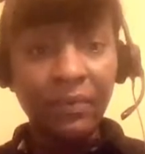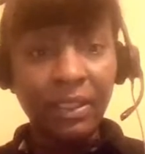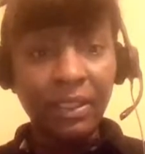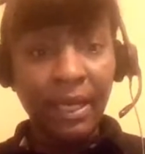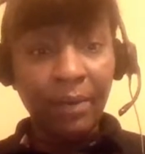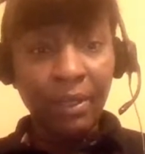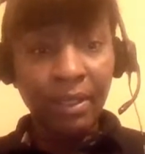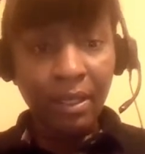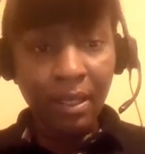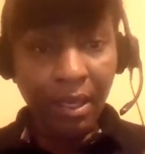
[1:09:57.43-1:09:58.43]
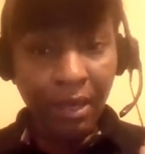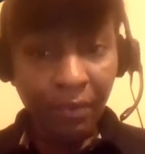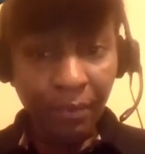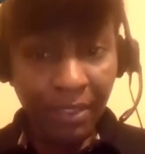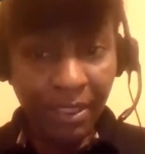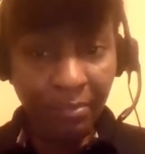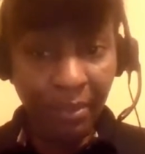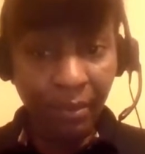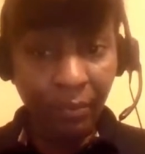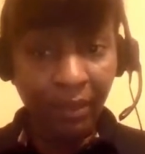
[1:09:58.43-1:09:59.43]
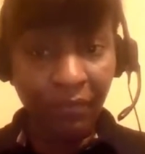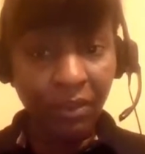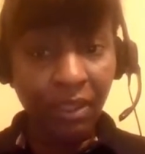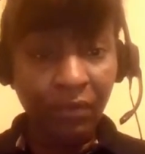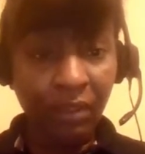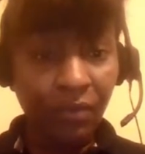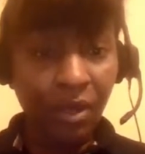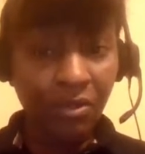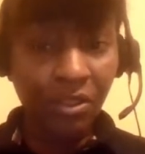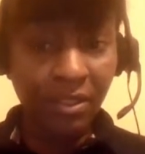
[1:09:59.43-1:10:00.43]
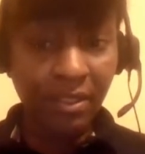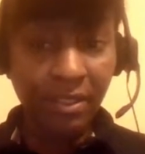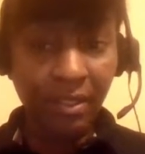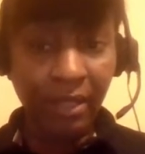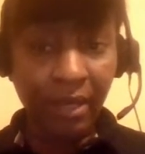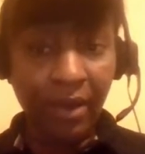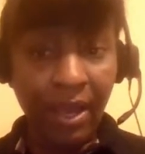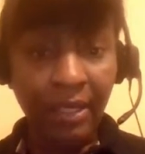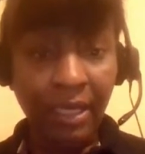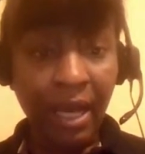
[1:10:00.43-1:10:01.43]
in allowing everyone to be at whatever level of consciousness that they're at. And